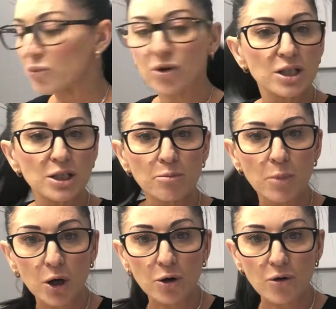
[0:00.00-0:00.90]
press the
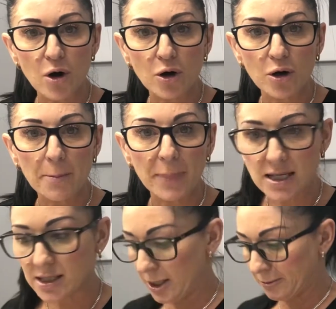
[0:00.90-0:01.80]
motor on
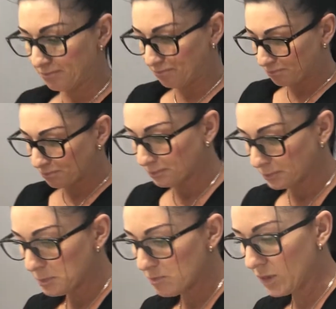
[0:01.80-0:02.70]
button.
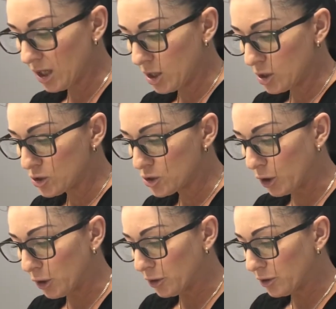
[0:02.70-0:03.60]

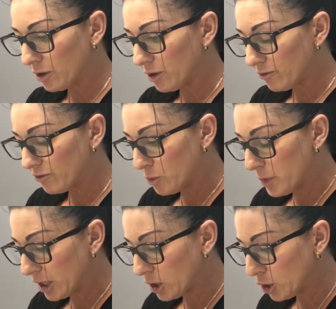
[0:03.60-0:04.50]
So for
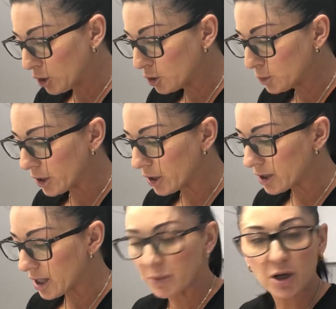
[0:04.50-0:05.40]
my cuticle
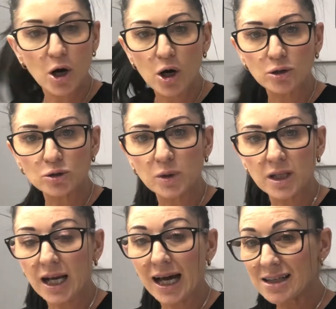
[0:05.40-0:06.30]
work, I'm going to hold
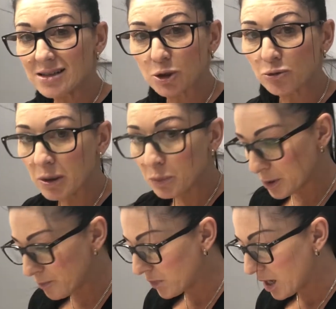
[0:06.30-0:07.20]
with an under
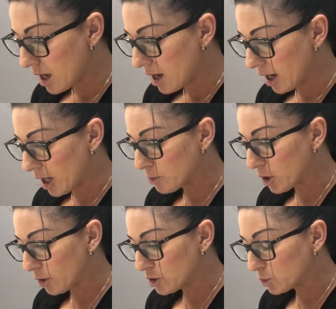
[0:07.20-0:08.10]
grip, and I'm
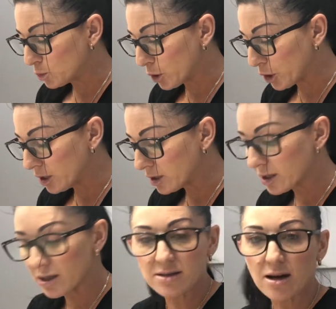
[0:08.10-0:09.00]
going to work,
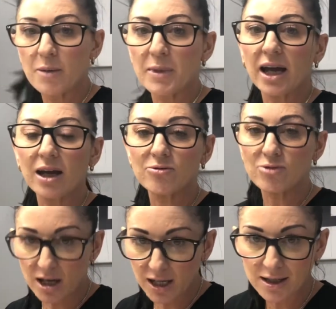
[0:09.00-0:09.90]
because I'm a
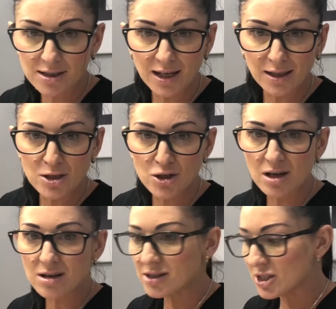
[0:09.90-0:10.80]
right-handed
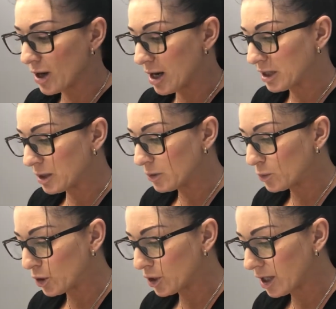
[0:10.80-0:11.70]
technician, so I'm going to be
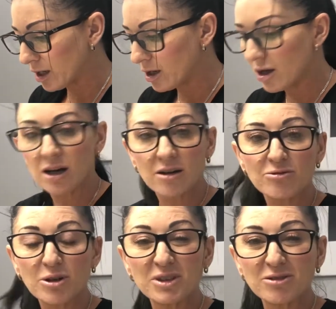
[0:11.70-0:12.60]
working
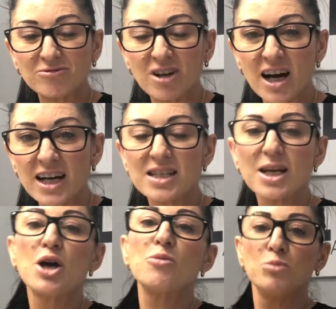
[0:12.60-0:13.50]
from the right,
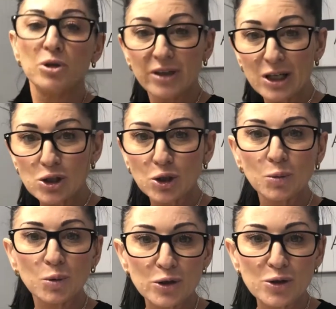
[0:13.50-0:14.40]
moving it
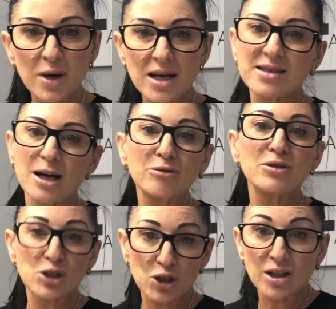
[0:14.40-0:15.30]
towards
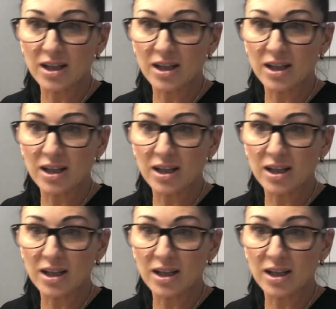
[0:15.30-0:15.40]
myself to the